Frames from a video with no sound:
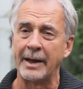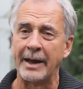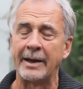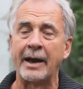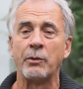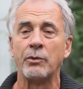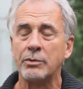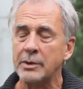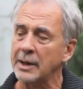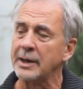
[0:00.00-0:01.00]
And I
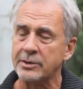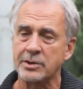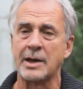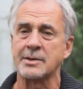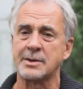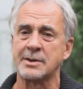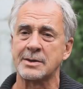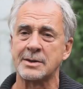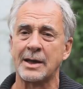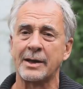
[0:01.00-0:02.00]
really trust this
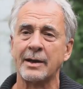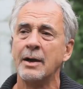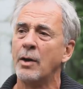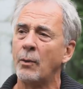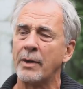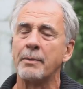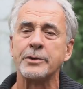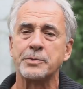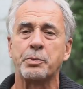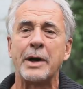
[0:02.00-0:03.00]
is like one of the
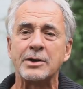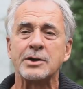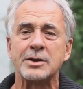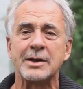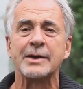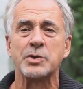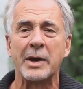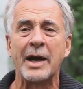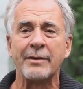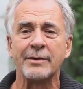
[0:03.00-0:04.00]
most precious things we
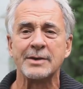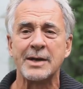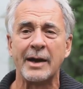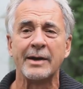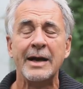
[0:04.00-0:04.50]
have inside.